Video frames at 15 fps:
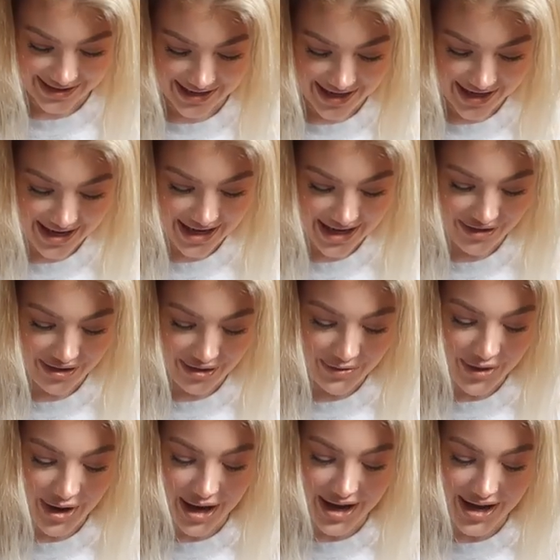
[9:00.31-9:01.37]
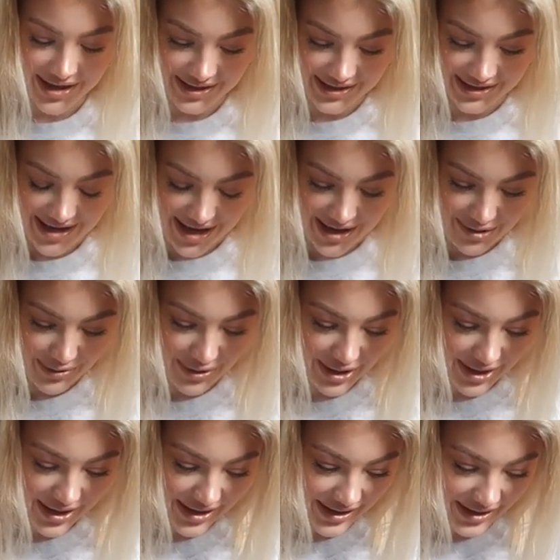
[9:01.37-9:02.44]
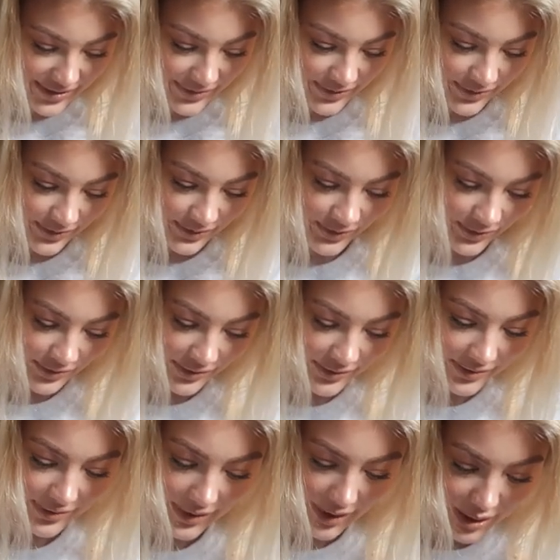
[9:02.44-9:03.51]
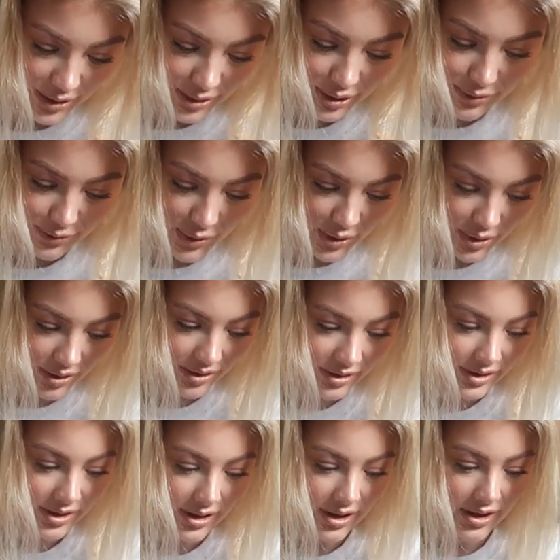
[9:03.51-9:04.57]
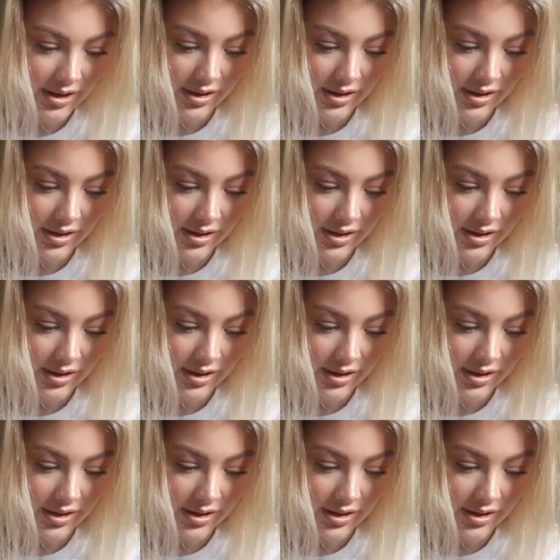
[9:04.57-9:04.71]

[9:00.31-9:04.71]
see, and if it works, then I'm gonna do more. So,